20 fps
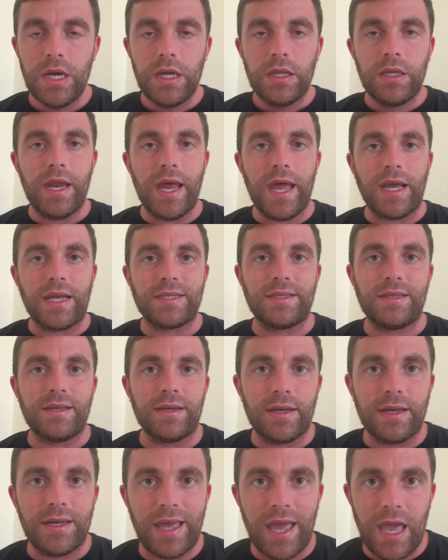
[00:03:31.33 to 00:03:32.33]
the next
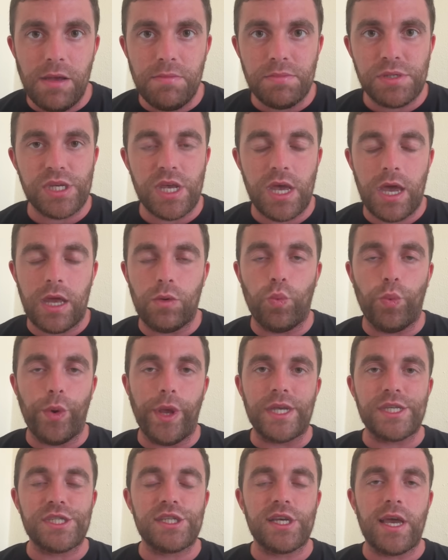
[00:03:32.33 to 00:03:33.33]
games and
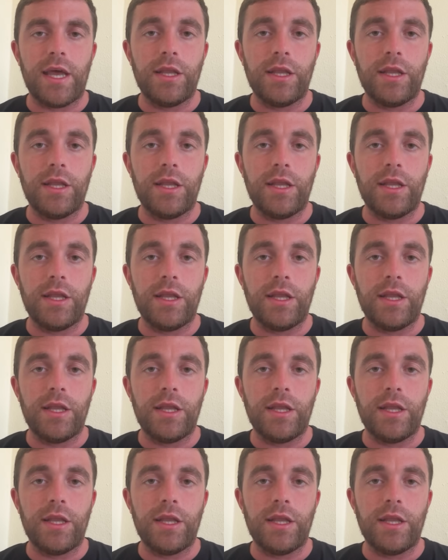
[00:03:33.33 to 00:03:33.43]
weeks.